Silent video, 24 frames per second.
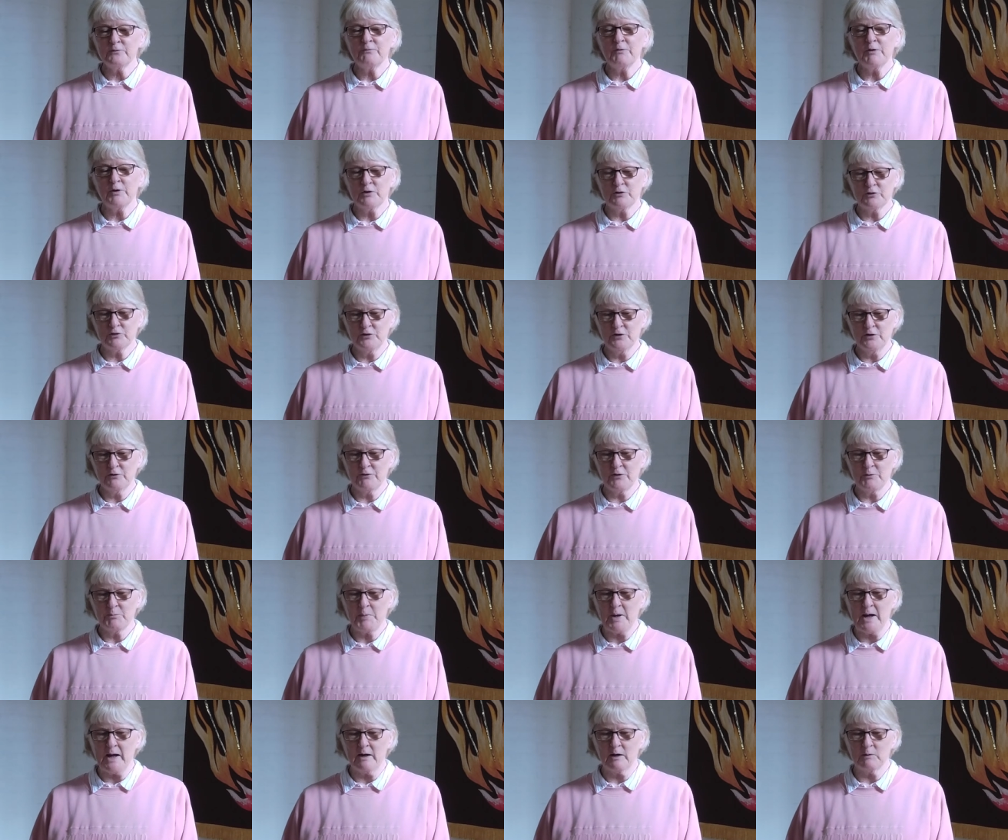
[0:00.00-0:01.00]
version of the
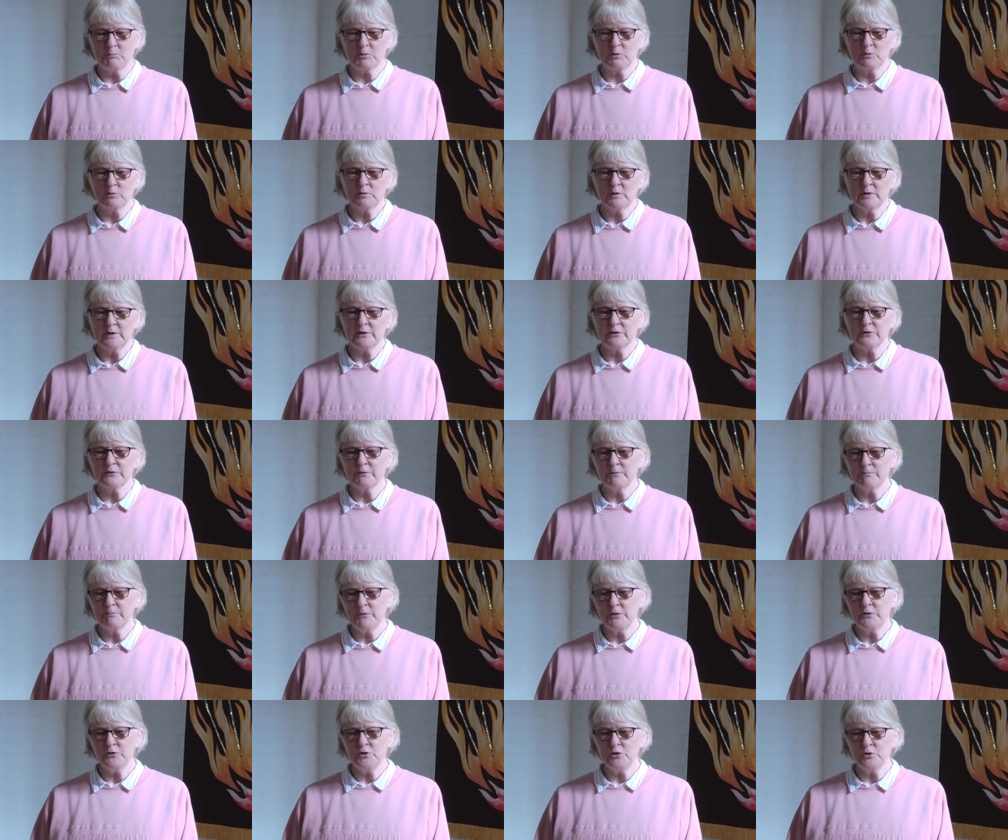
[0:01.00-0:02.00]
parable is from
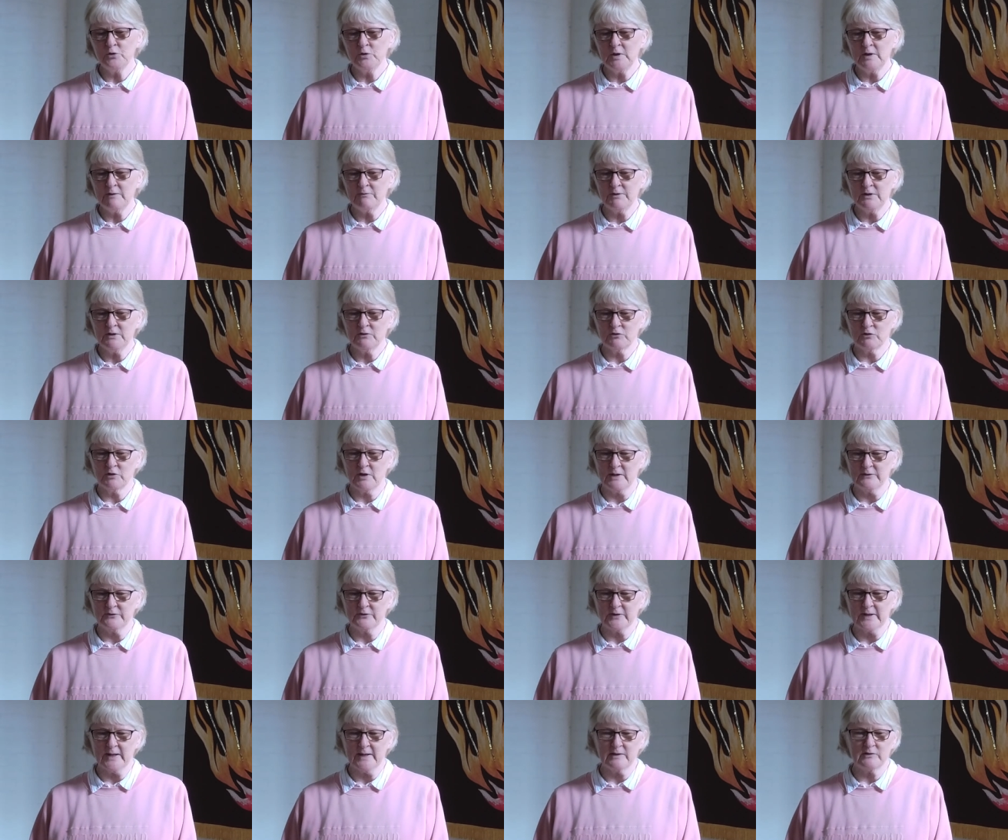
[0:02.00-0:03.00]
the New Living
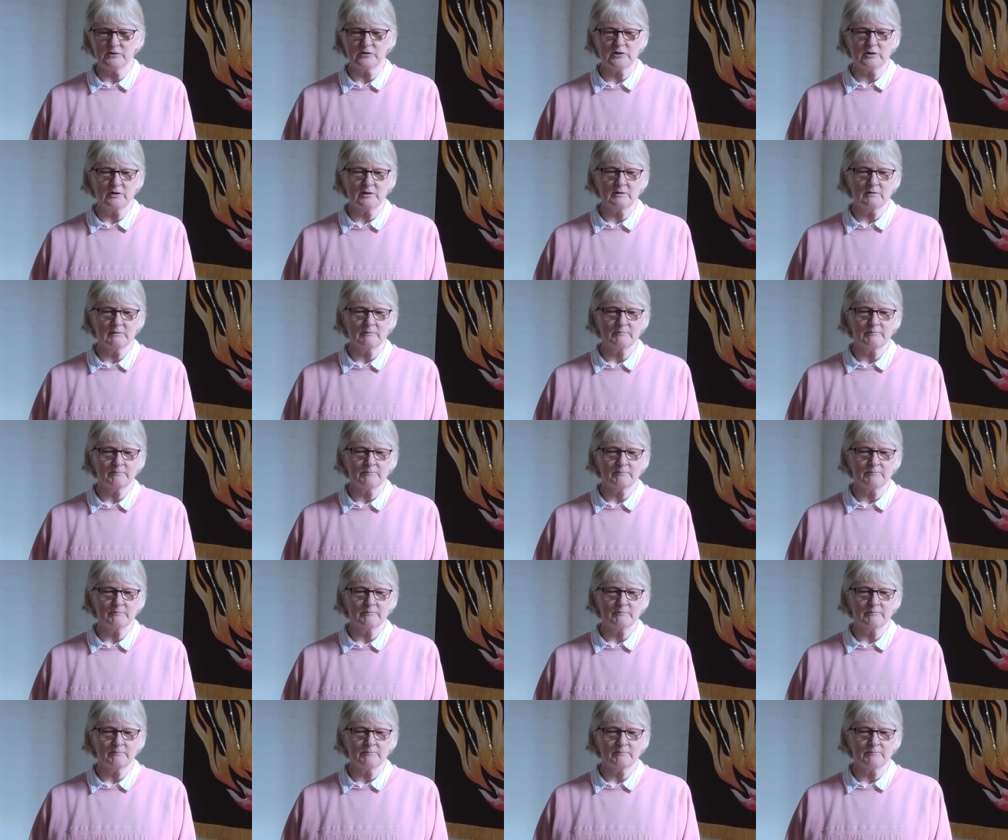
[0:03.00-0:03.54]
Translation.